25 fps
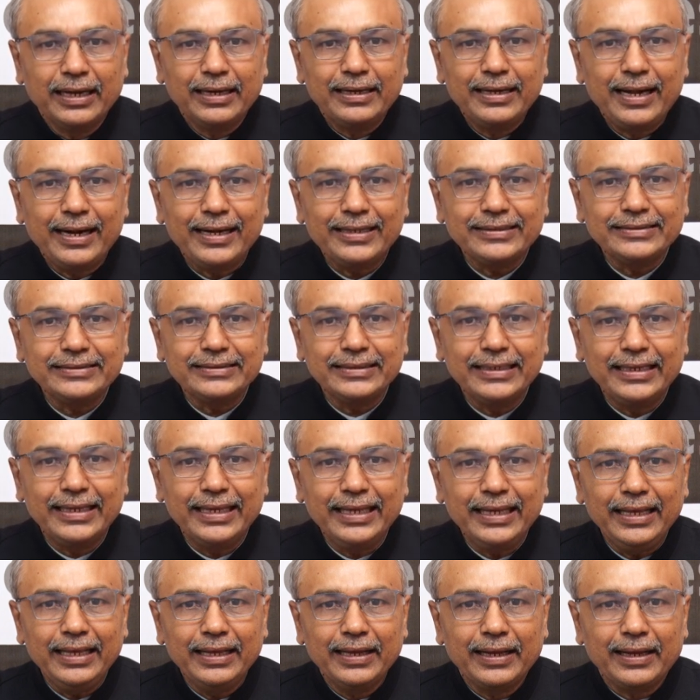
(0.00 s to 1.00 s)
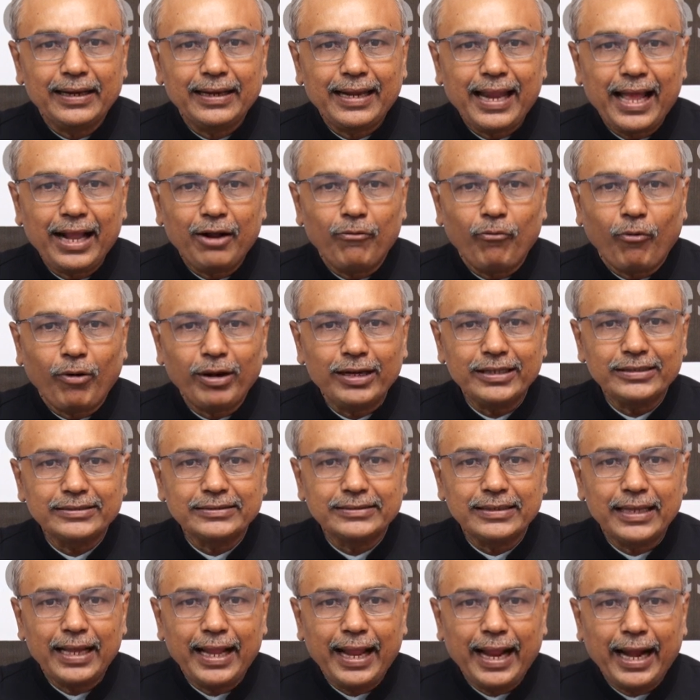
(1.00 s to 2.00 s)
Let us see what is
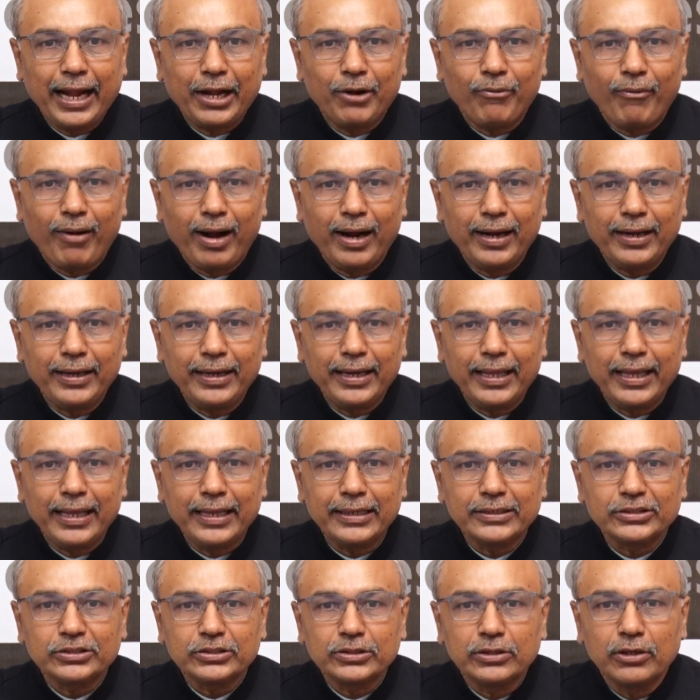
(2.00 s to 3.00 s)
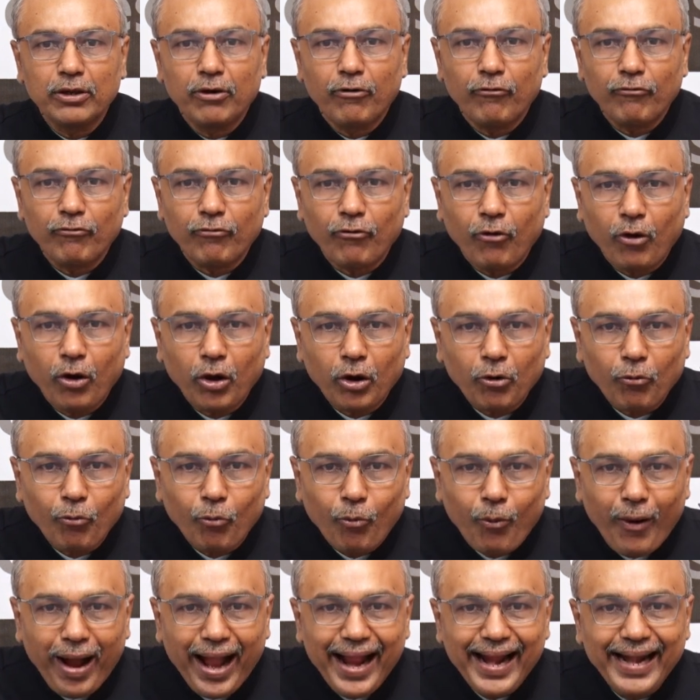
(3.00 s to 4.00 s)
the advantage for
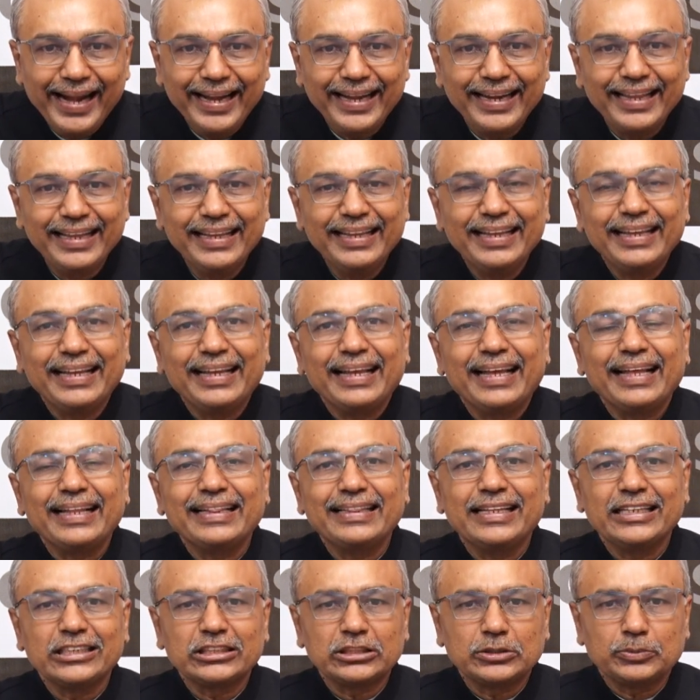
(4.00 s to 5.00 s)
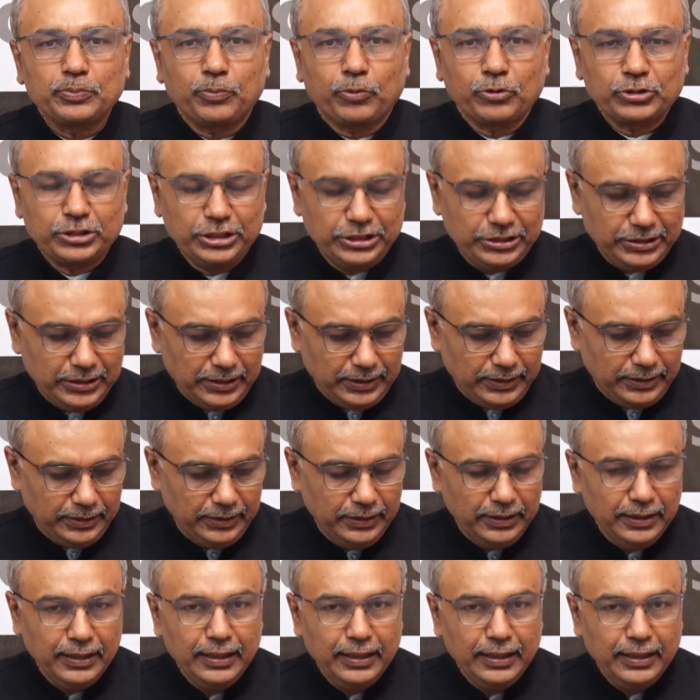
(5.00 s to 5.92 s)
white in this position.